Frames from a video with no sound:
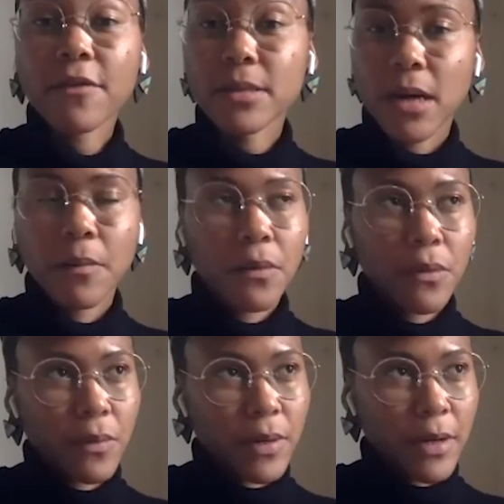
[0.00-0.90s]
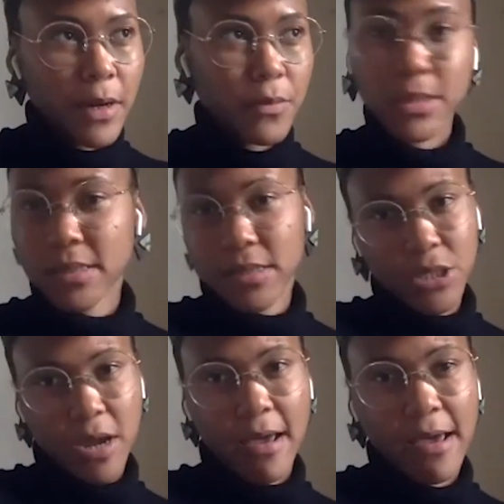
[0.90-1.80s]
for example, when I was in a
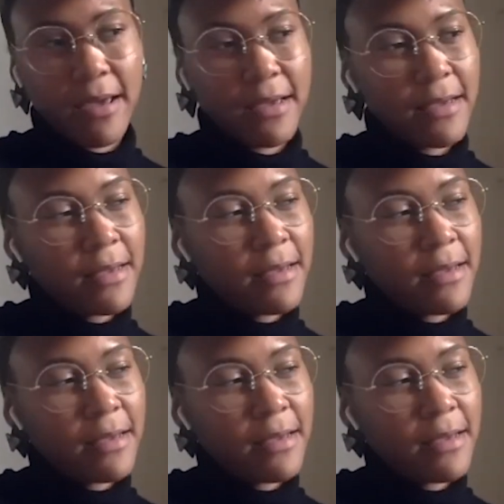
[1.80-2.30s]
chair,